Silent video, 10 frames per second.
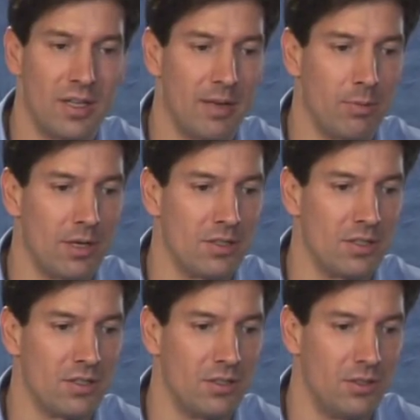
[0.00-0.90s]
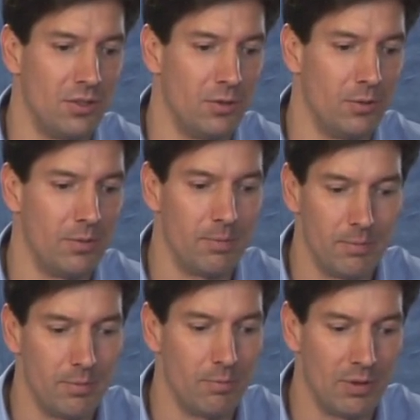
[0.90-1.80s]
that process to
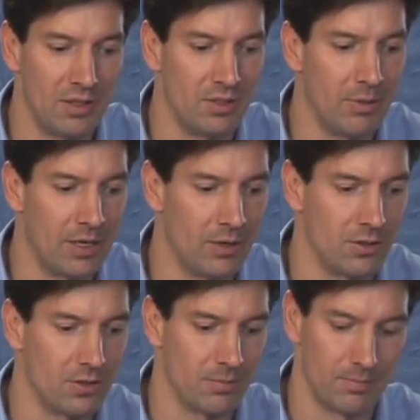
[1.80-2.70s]
exhibit errors.